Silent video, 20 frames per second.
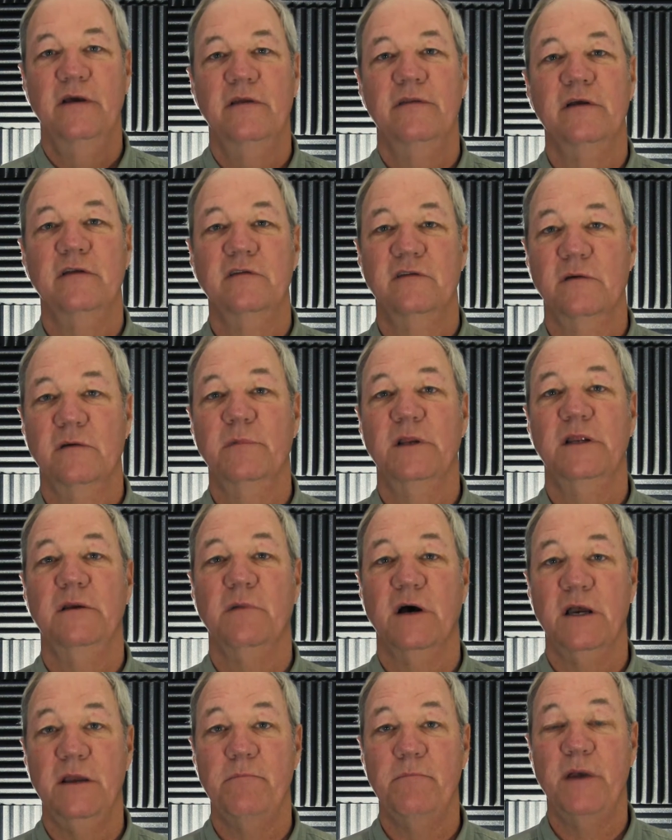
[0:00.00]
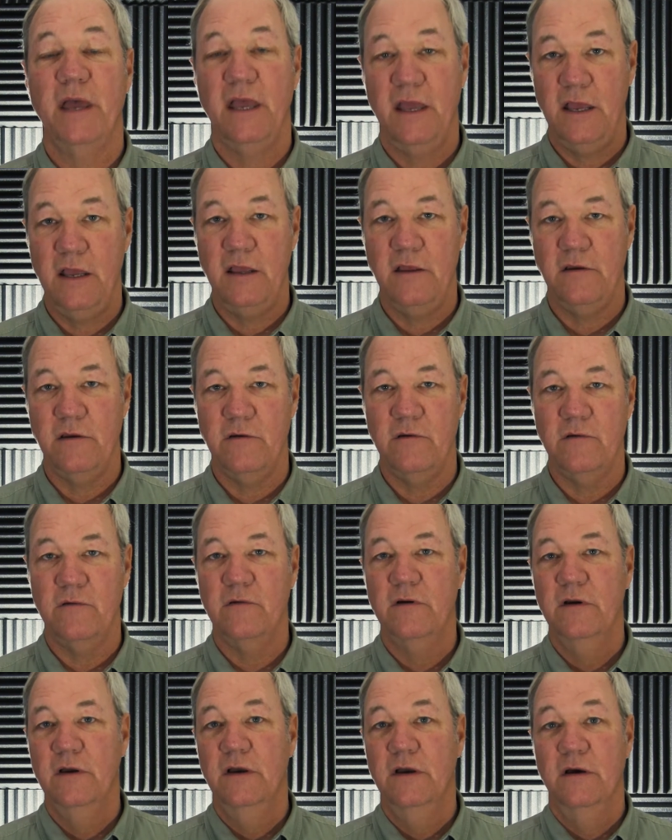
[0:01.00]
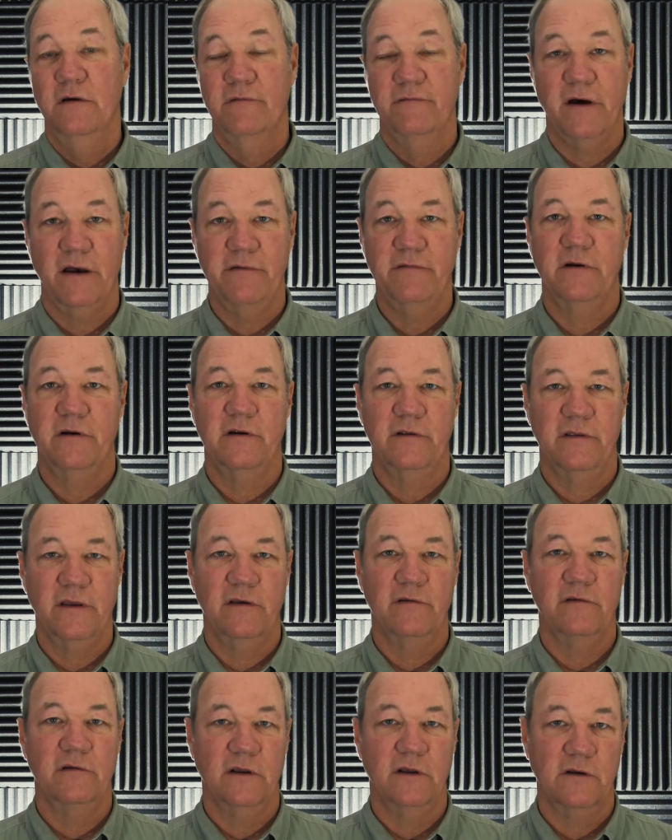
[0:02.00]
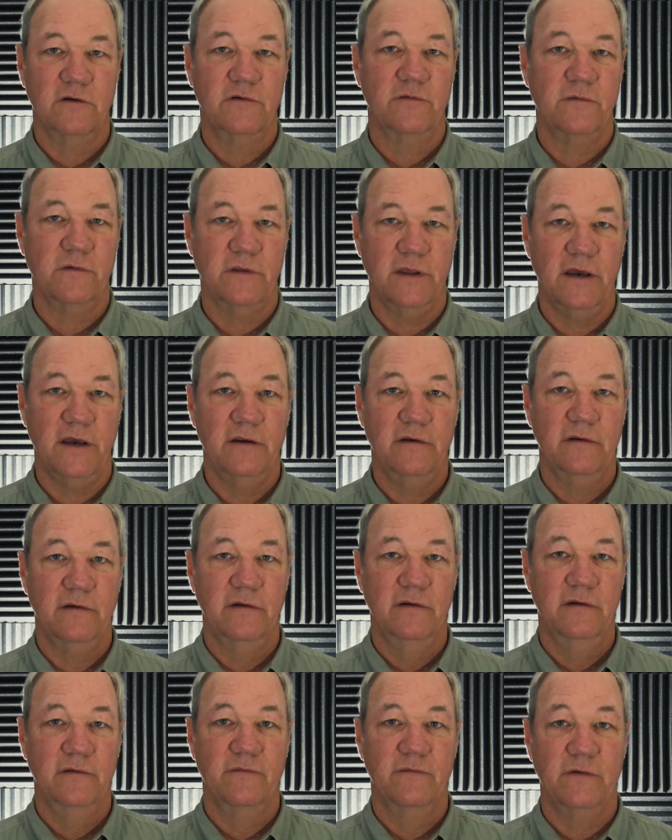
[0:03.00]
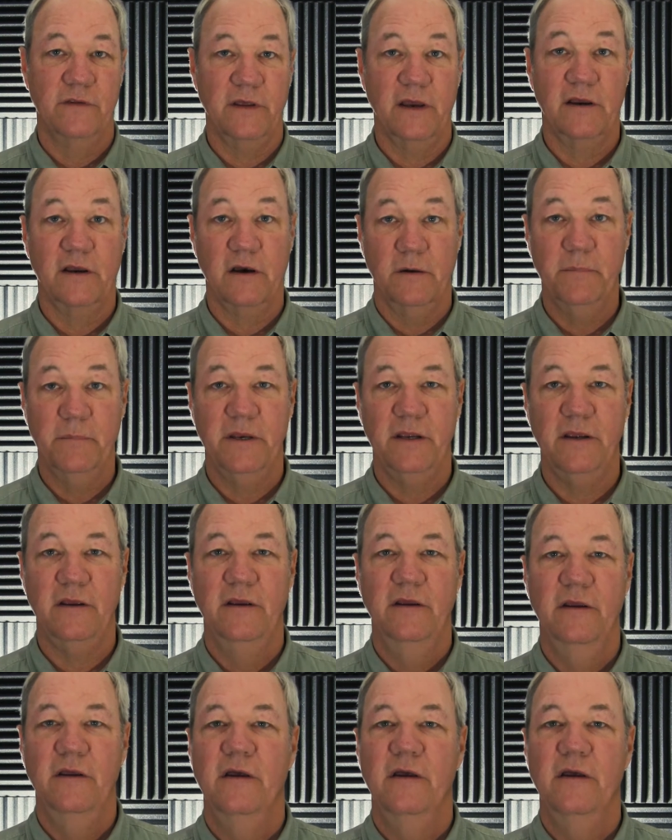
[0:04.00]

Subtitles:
then somebody might pay you $500,000 for that company.